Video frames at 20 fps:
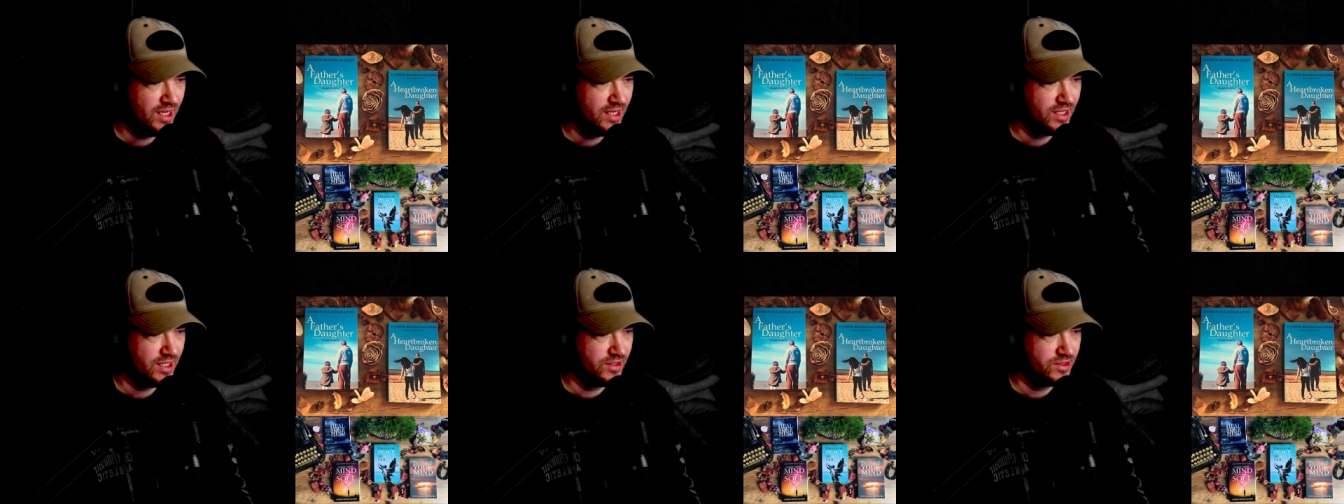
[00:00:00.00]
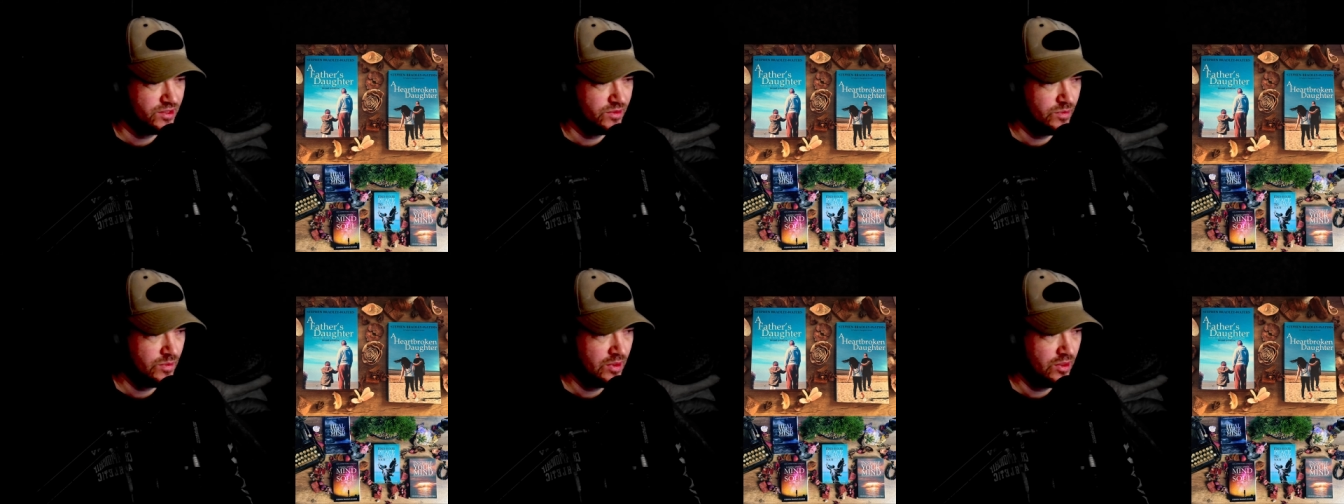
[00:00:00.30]
your head
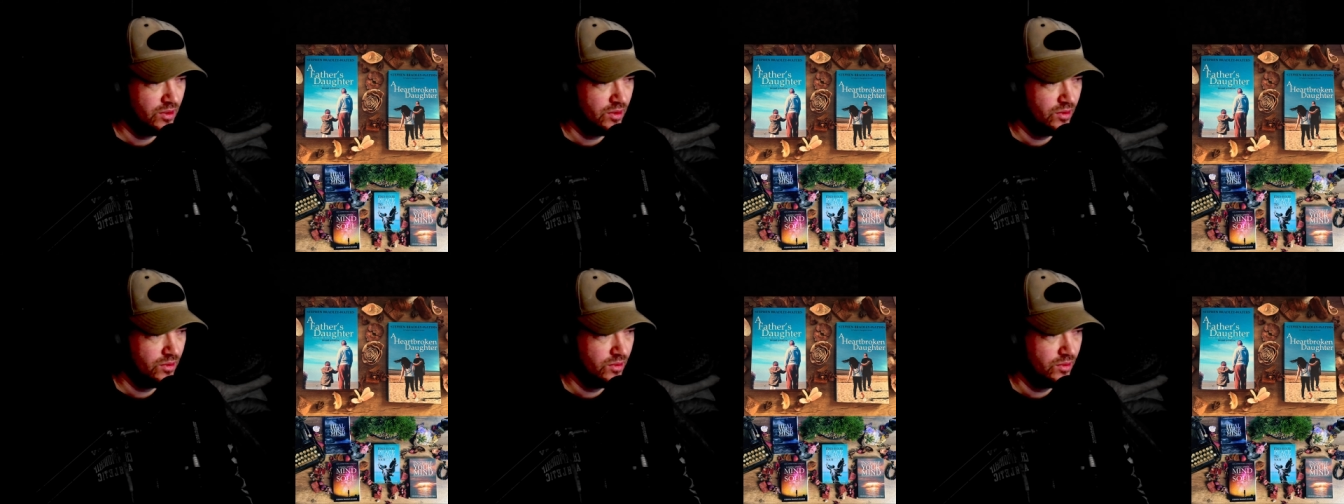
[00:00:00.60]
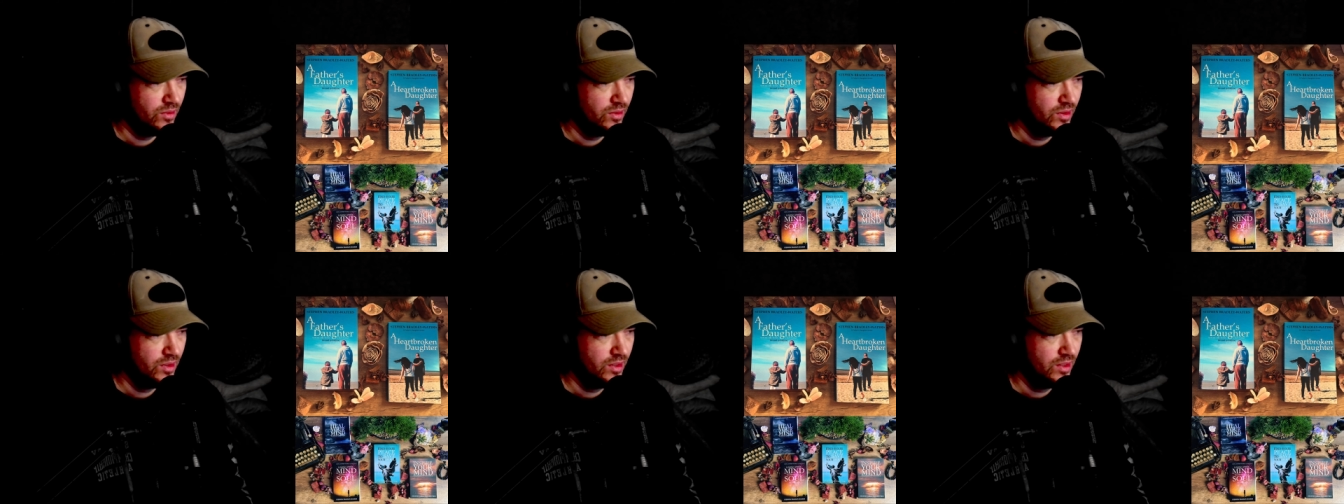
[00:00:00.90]
against a
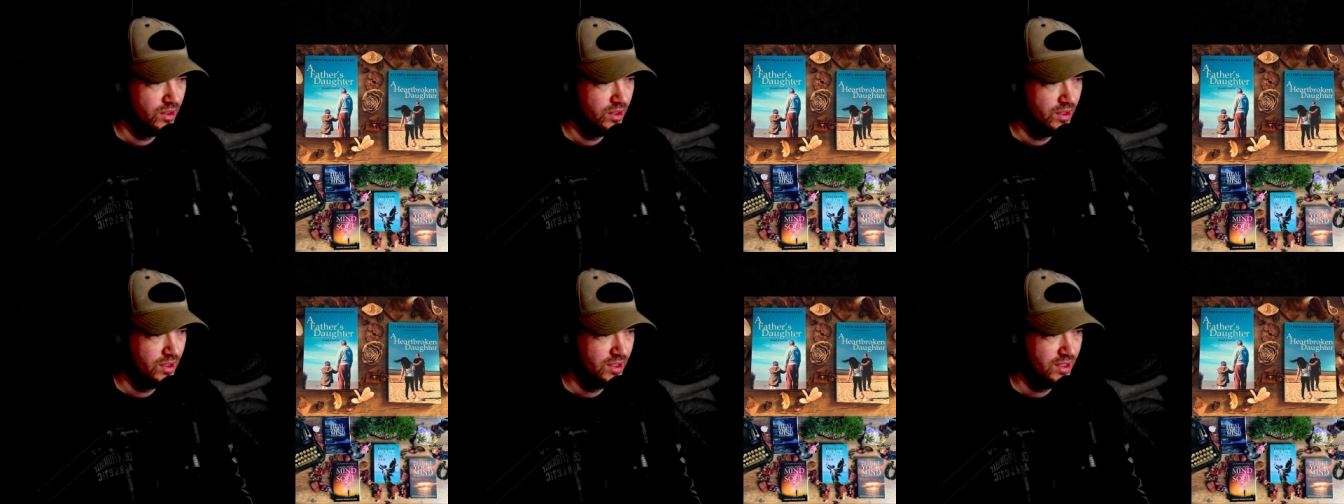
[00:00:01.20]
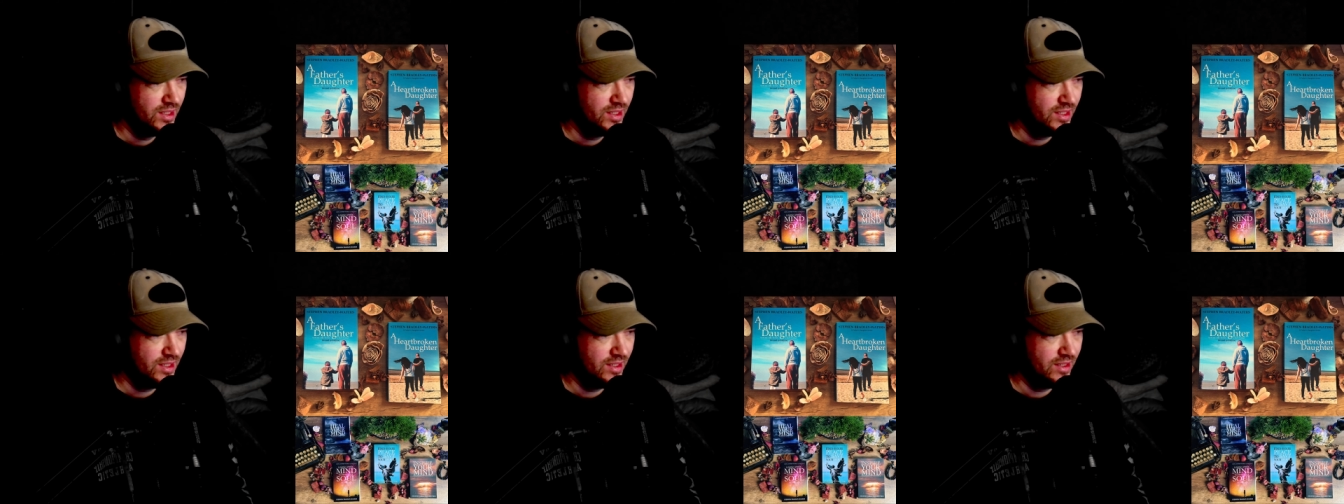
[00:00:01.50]
wall,
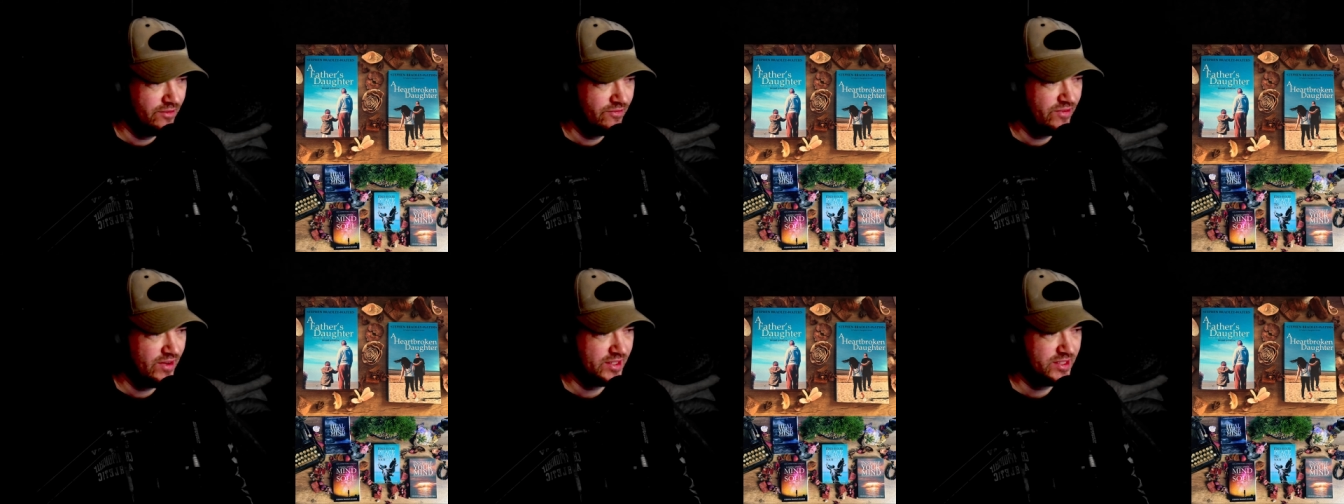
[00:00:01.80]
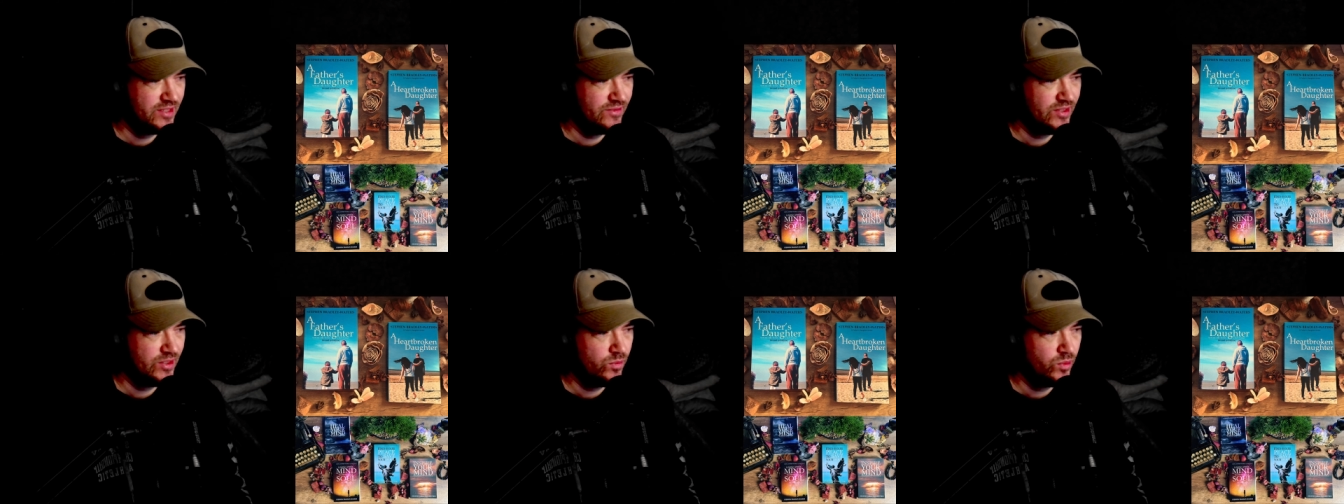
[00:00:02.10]

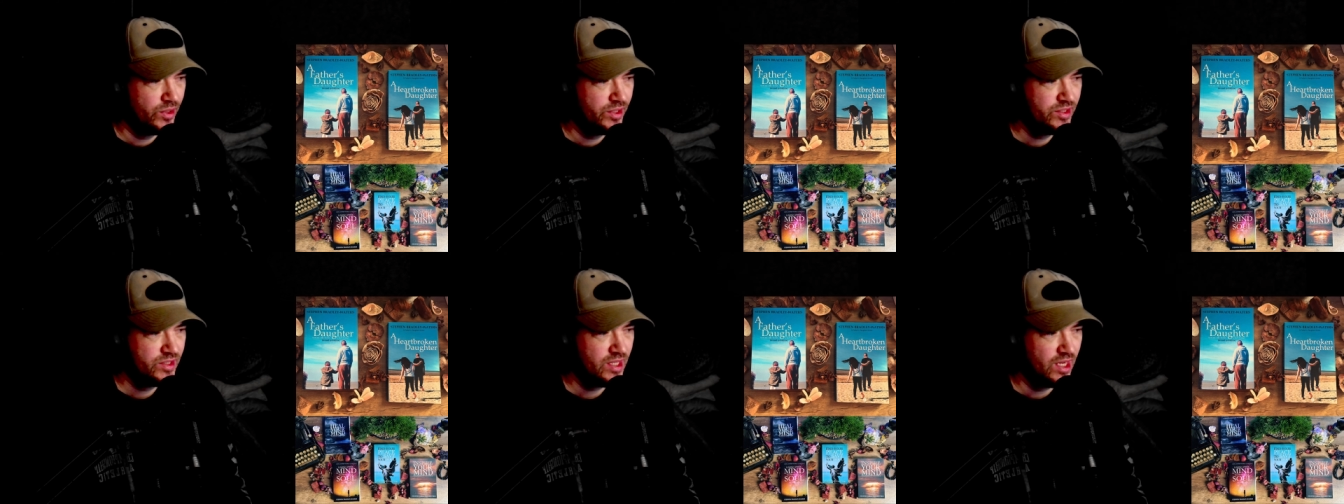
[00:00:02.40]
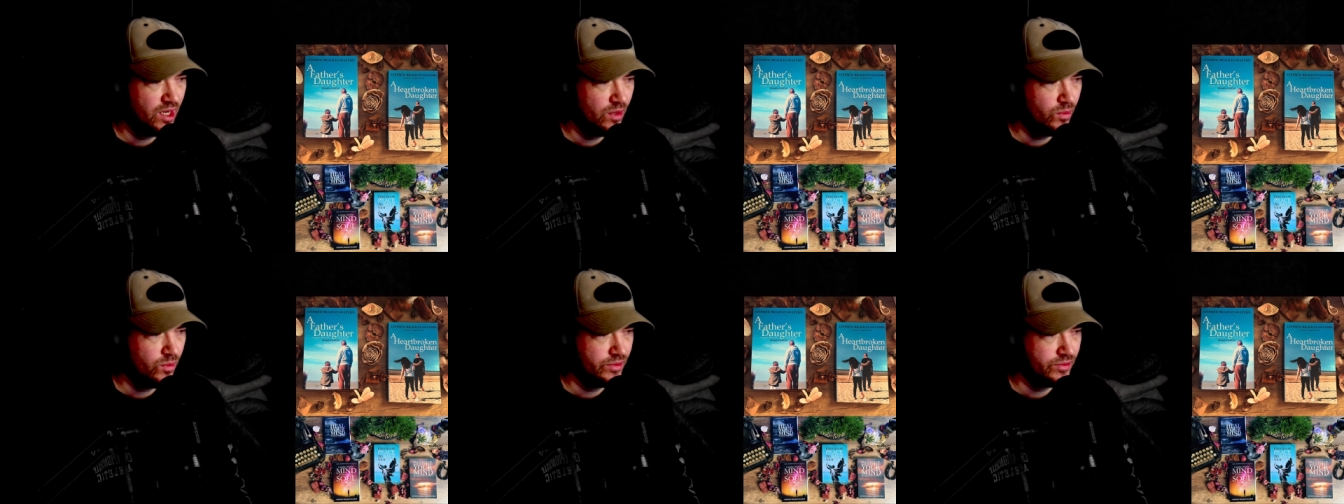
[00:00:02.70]
effectively, what
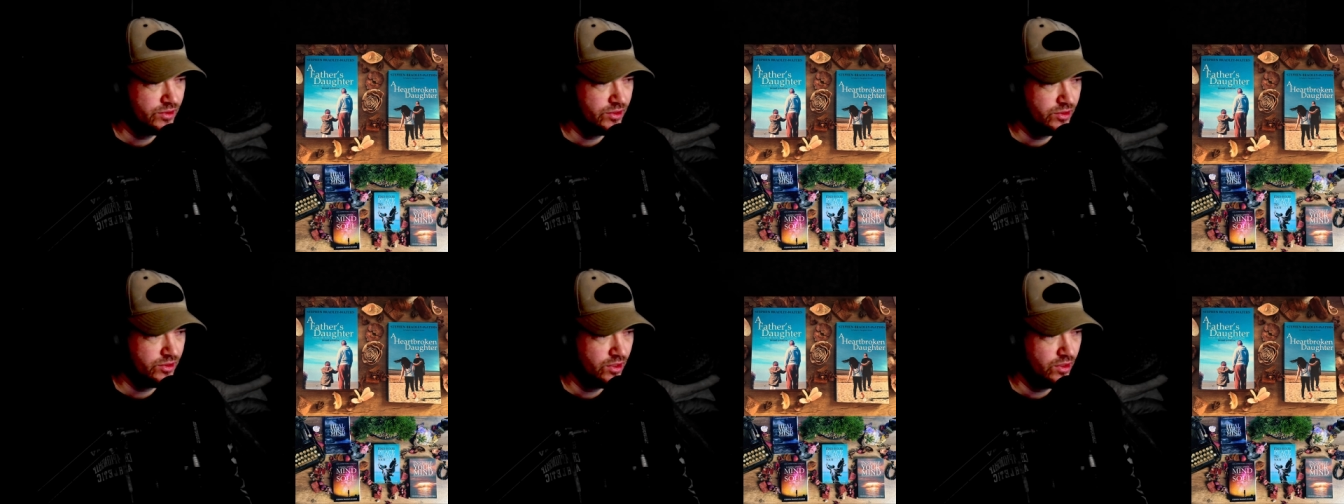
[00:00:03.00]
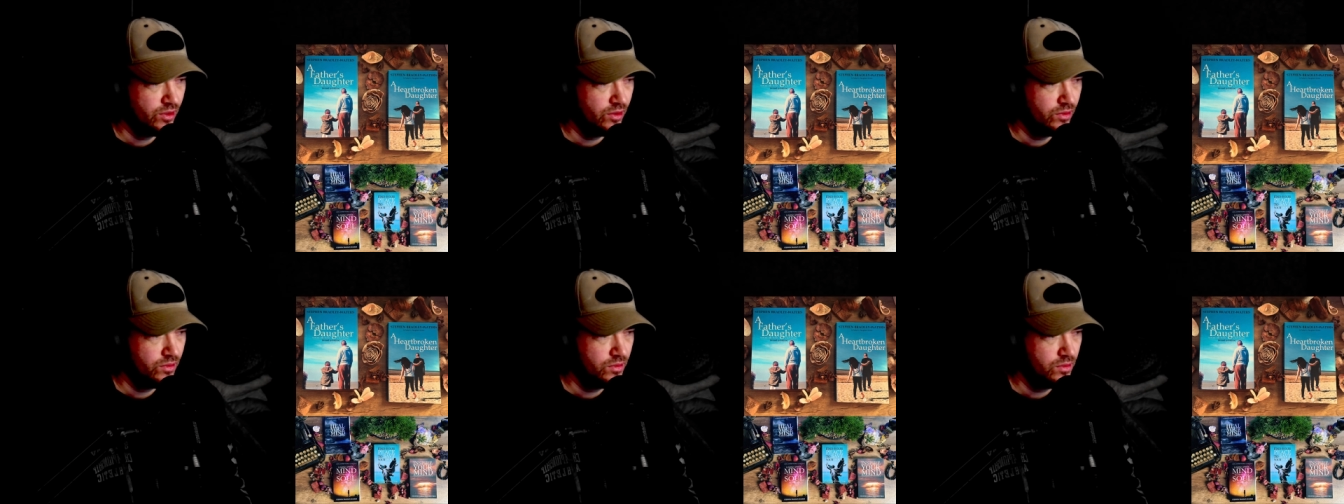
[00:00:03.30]
is it I want to
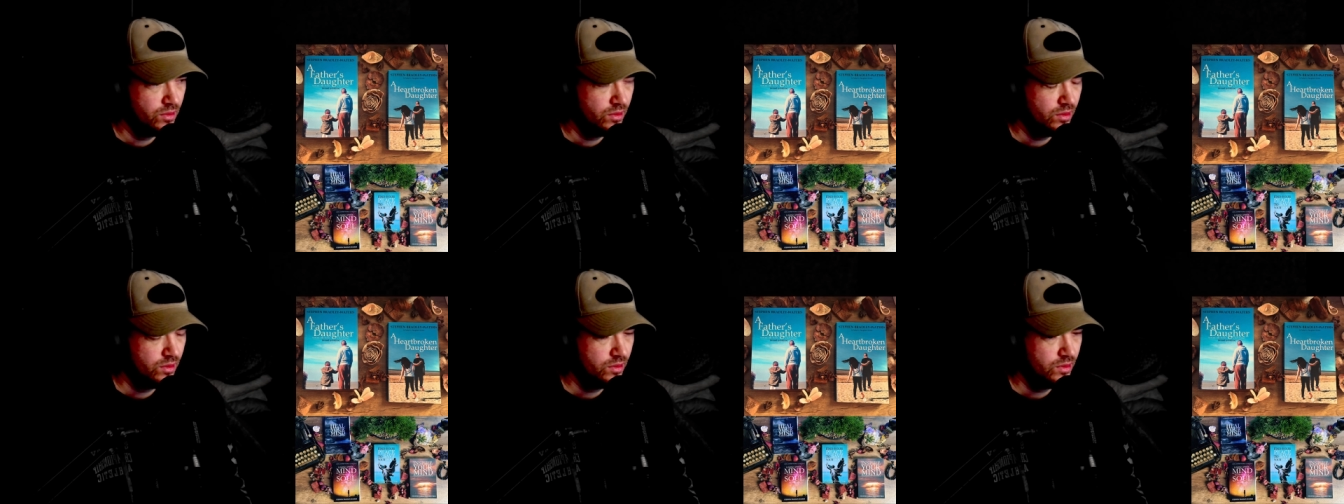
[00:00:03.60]
do?